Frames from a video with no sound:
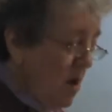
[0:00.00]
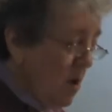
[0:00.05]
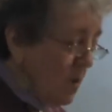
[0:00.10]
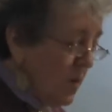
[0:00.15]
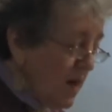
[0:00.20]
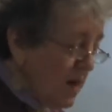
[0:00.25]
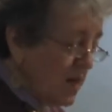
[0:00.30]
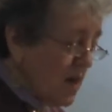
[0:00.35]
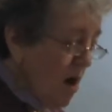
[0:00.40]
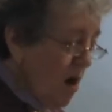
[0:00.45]

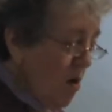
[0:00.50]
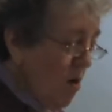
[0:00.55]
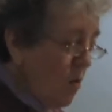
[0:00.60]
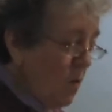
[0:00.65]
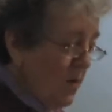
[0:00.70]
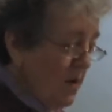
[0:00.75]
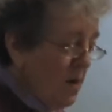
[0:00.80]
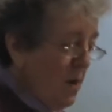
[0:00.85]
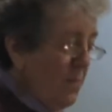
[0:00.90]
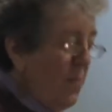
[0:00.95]
we know
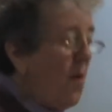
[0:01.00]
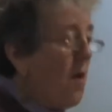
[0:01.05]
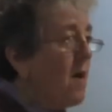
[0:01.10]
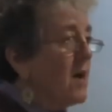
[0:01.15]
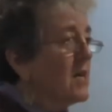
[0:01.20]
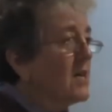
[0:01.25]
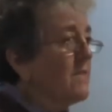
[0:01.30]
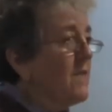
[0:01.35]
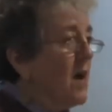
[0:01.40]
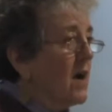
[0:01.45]
we are
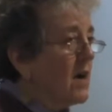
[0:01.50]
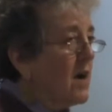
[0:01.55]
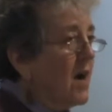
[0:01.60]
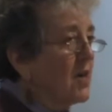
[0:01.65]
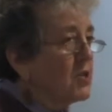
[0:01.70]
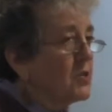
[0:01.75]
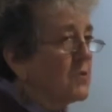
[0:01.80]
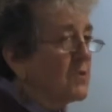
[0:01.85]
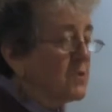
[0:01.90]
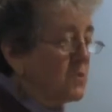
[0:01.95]
part of our
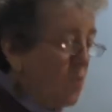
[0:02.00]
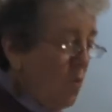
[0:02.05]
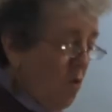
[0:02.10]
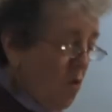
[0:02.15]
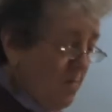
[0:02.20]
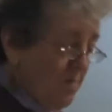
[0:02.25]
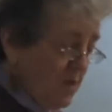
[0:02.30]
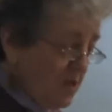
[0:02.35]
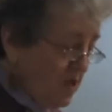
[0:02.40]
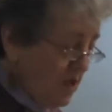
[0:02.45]
country's
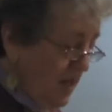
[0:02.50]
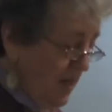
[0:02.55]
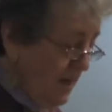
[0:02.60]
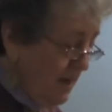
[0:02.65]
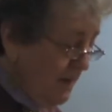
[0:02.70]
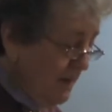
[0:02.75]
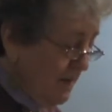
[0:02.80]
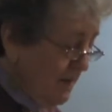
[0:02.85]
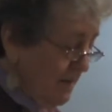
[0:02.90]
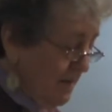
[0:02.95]
war
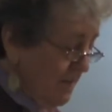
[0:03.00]
machine.